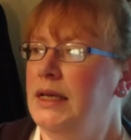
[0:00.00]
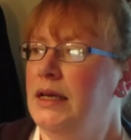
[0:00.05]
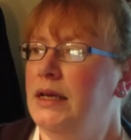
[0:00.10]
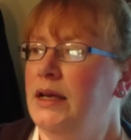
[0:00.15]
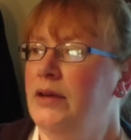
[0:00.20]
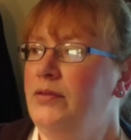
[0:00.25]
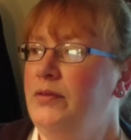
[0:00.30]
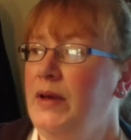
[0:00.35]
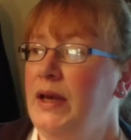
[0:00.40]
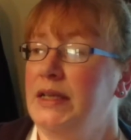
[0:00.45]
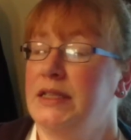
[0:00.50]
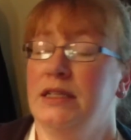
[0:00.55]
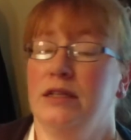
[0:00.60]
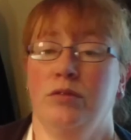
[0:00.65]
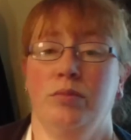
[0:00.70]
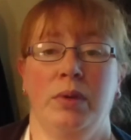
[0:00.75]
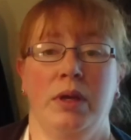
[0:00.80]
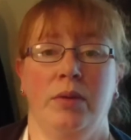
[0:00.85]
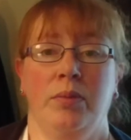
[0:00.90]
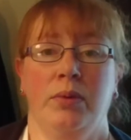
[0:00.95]
affecting
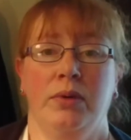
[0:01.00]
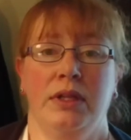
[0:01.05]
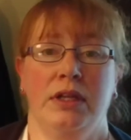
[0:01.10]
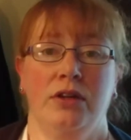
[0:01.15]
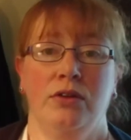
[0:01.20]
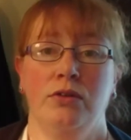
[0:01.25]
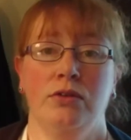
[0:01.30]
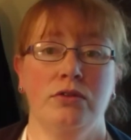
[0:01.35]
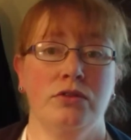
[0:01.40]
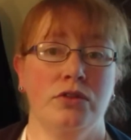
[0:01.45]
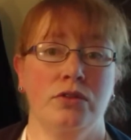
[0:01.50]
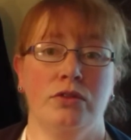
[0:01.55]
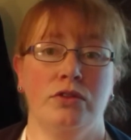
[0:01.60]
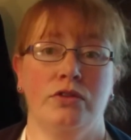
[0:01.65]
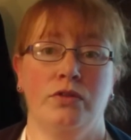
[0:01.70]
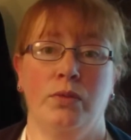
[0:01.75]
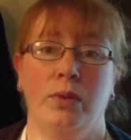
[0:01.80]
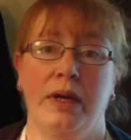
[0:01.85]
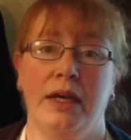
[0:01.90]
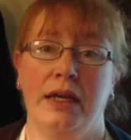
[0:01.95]
people in all sorts
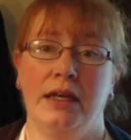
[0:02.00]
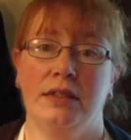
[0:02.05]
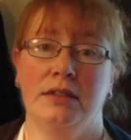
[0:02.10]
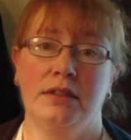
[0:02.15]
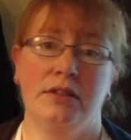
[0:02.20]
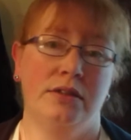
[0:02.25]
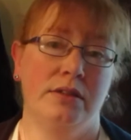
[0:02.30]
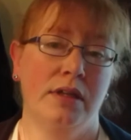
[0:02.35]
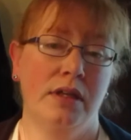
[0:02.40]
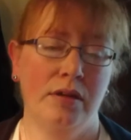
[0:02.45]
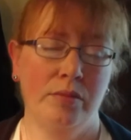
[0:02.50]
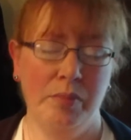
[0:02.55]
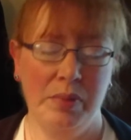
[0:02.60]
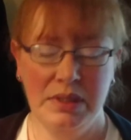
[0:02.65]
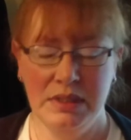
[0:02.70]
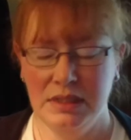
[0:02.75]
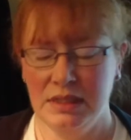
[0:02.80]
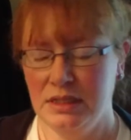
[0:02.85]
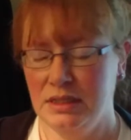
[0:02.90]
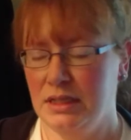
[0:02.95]
of ways, and
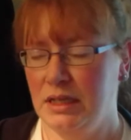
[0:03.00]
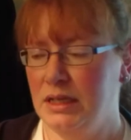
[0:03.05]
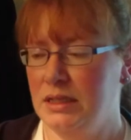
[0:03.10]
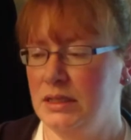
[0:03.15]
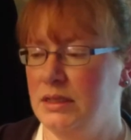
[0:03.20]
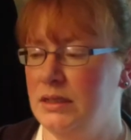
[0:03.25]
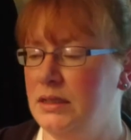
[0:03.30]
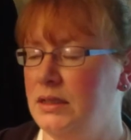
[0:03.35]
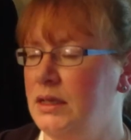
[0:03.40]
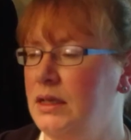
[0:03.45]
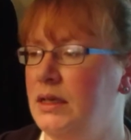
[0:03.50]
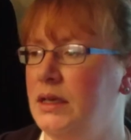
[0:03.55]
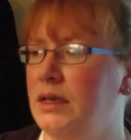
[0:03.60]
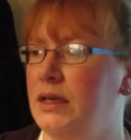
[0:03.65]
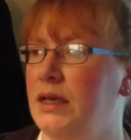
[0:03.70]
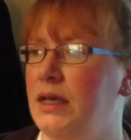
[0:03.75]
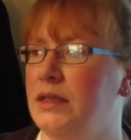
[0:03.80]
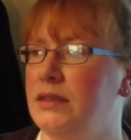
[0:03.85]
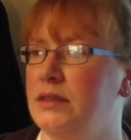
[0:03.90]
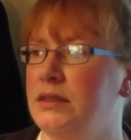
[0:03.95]
businesses, and
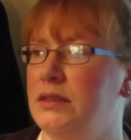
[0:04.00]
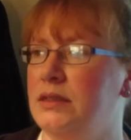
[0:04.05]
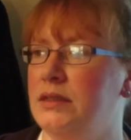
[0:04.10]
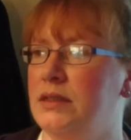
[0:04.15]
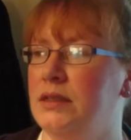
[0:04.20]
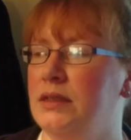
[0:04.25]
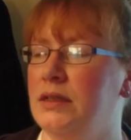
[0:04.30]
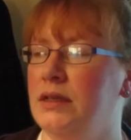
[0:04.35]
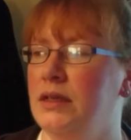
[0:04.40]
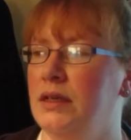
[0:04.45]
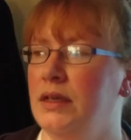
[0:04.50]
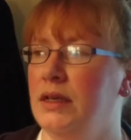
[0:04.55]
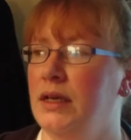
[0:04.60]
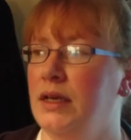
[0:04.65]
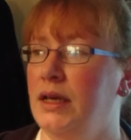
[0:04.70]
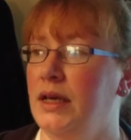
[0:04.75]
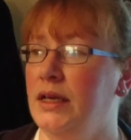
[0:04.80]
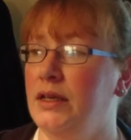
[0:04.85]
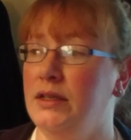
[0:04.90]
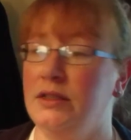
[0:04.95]

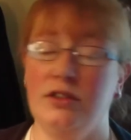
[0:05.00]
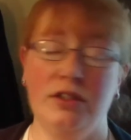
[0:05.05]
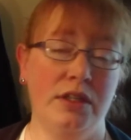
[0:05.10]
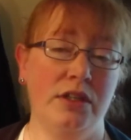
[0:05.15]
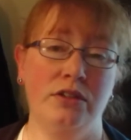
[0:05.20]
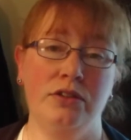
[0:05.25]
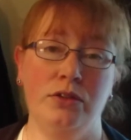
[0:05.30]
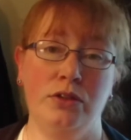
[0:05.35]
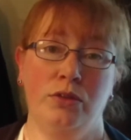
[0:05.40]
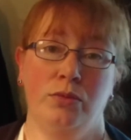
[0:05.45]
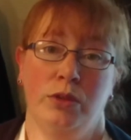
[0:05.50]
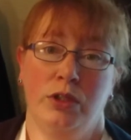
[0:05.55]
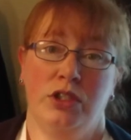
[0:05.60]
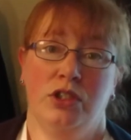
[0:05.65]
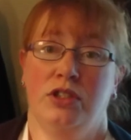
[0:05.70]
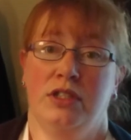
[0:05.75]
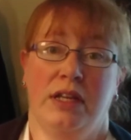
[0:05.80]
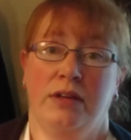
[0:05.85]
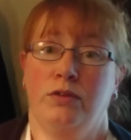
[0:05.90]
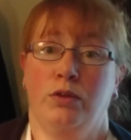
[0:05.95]
we
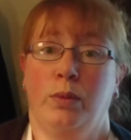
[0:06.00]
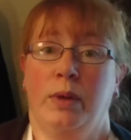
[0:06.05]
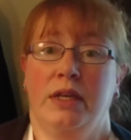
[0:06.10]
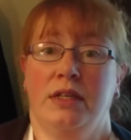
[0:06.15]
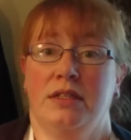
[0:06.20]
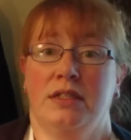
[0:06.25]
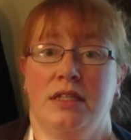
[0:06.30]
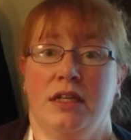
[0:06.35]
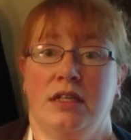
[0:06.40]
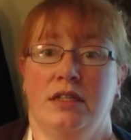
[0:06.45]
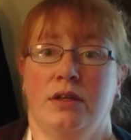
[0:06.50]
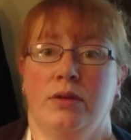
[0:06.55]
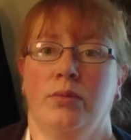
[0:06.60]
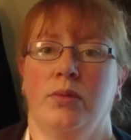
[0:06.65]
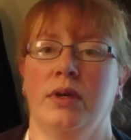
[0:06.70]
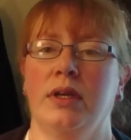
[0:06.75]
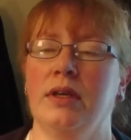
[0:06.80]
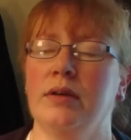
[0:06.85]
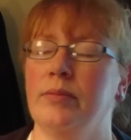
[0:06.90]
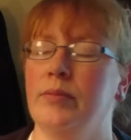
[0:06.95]
just have to wait and see, don't
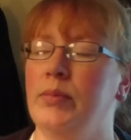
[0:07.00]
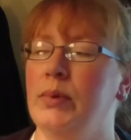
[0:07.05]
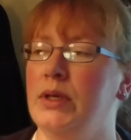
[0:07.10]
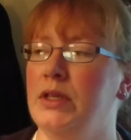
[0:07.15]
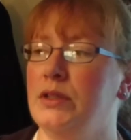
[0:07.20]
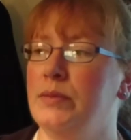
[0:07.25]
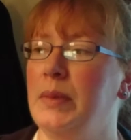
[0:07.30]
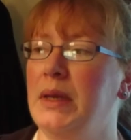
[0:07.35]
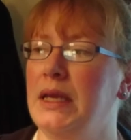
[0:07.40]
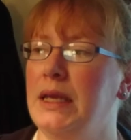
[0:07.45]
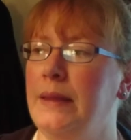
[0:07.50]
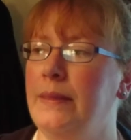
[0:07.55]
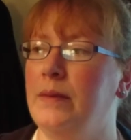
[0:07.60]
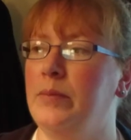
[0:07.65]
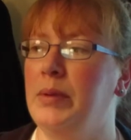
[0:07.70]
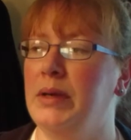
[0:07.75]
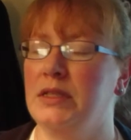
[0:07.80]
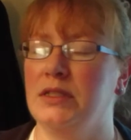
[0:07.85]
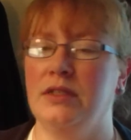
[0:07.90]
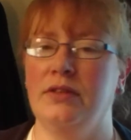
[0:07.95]
we? But it's making the
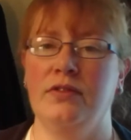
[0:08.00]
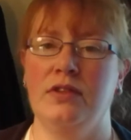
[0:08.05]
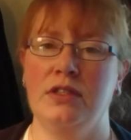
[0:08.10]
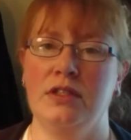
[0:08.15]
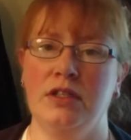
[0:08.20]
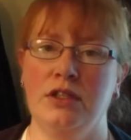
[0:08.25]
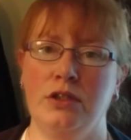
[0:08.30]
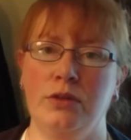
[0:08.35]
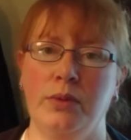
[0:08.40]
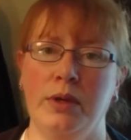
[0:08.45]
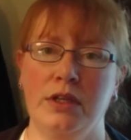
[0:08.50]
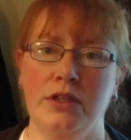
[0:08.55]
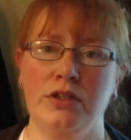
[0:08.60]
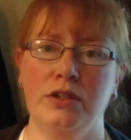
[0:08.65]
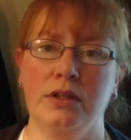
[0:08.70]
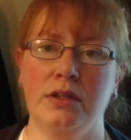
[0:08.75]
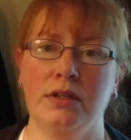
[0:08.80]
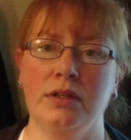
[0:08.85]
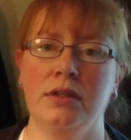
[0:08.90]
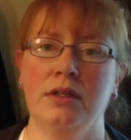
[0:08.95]
best of the
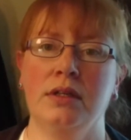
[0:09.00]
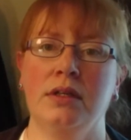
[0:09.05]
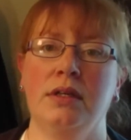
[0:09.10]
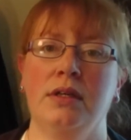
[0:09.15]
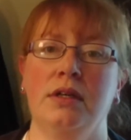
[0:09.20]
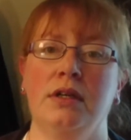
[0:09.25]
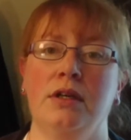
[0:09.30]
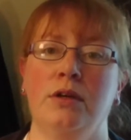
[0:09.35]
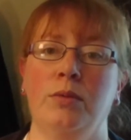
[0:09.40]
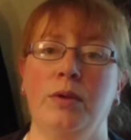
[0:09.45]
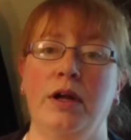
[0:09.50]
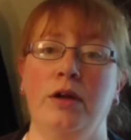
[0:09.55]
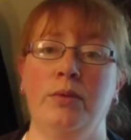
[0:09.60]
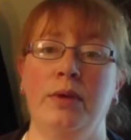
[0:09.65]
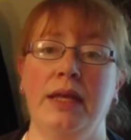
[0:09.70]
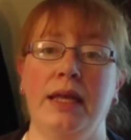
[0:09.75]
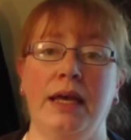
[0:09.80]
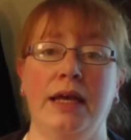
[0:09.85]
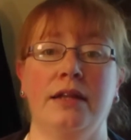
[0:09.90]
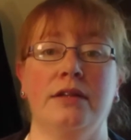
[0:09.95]
situation. while we
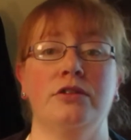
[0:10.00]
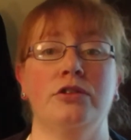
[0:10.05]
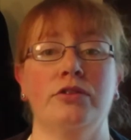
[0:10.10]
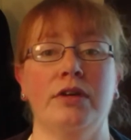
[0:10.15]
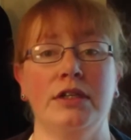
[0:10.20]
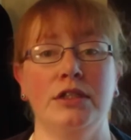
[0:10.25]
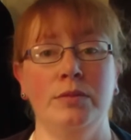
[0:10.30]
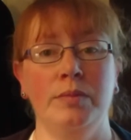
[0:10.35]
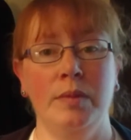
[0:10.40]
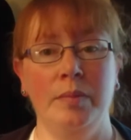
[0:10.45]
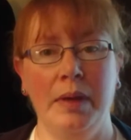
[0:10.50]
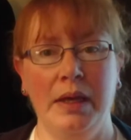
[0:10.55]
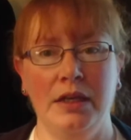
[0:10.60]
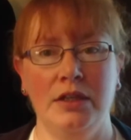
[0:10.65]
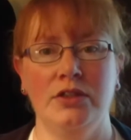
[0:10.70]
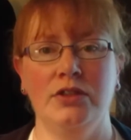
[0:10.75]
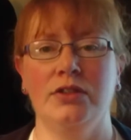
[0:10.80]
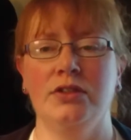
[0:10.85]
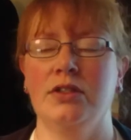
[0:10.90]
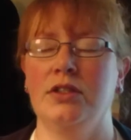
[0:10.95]
can, trying to be
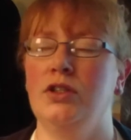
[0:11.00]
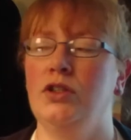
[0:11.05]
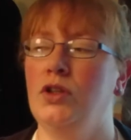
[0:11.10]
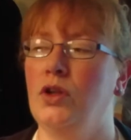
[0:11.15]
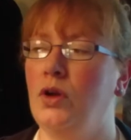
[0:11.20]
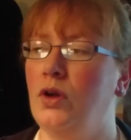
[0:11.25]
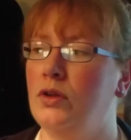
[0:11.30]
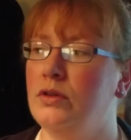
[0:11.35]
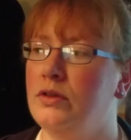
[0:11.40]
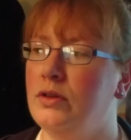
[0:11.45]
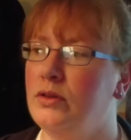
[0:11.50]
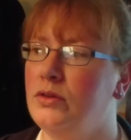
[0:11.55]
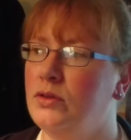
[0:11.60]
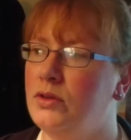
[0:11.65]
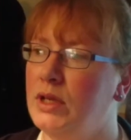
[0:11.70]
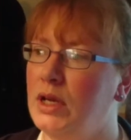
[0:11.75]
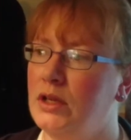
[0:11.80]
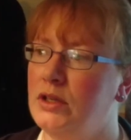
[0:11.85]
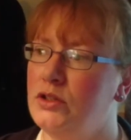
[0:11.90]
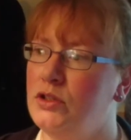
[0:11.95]
patient and
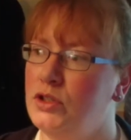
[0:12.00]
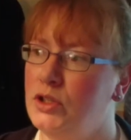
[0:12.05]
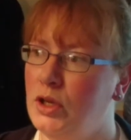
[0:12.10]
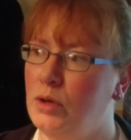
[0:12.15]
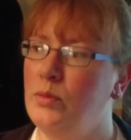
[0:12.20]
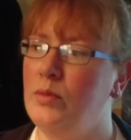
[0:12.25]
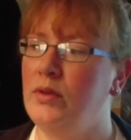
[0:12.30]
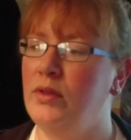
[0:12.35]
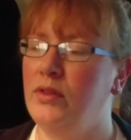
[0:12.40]
don't